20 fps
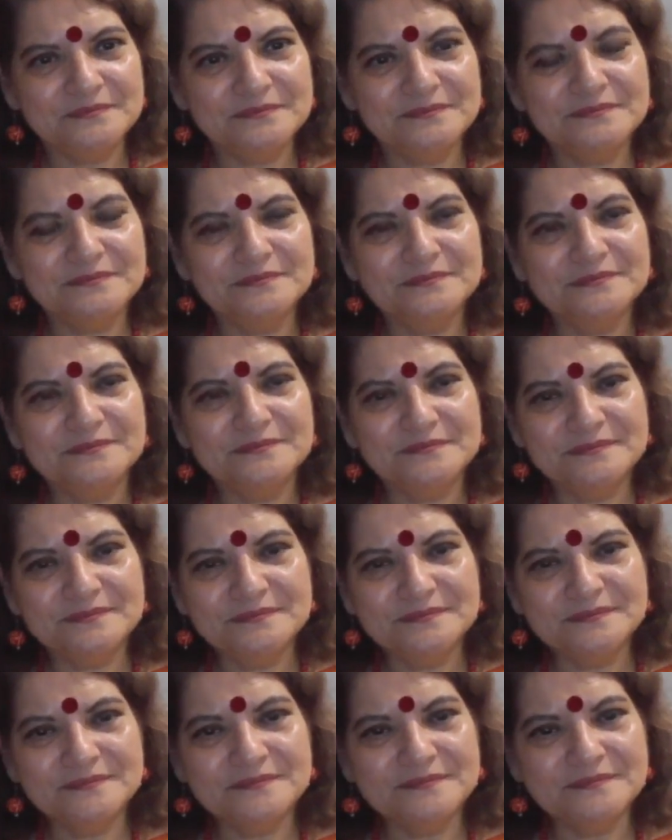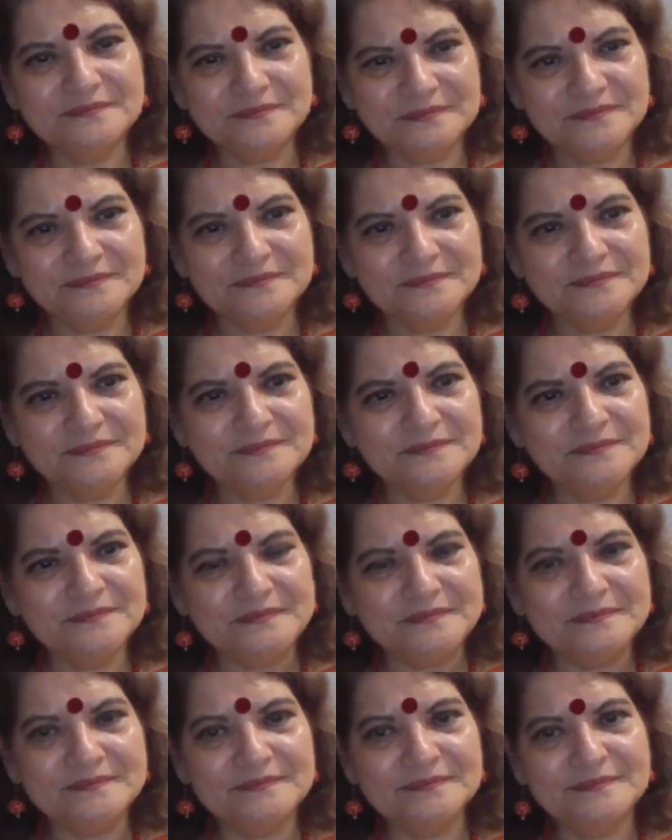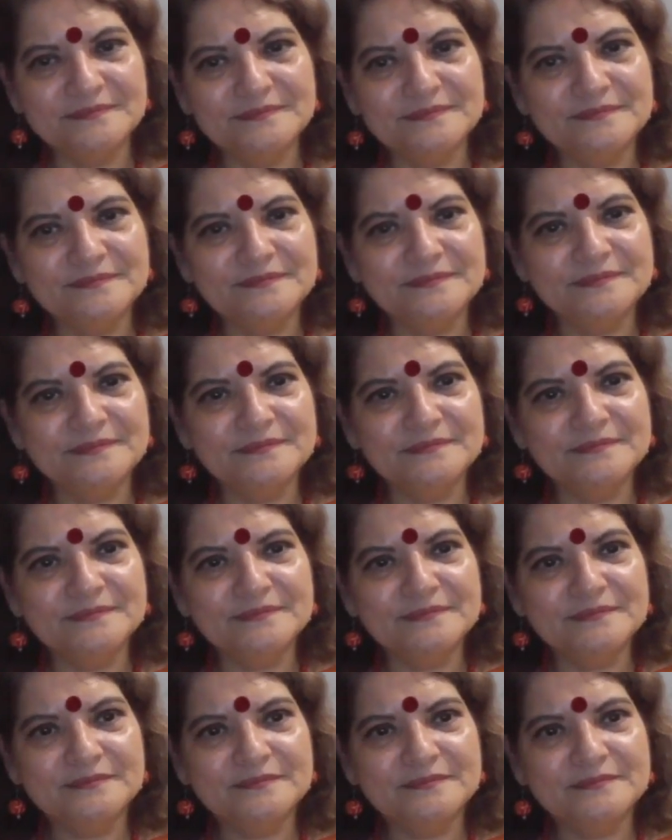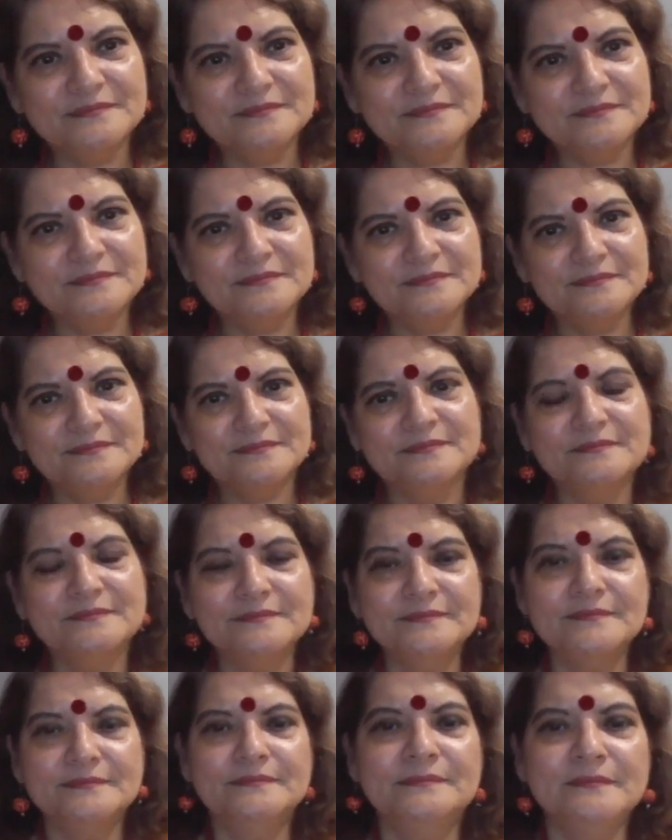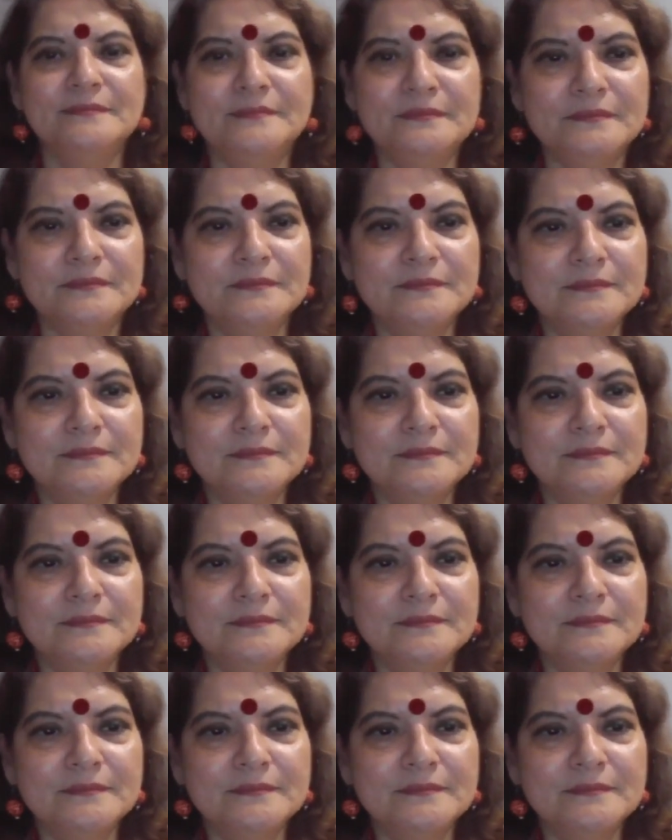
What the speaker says: This person isn't speaking.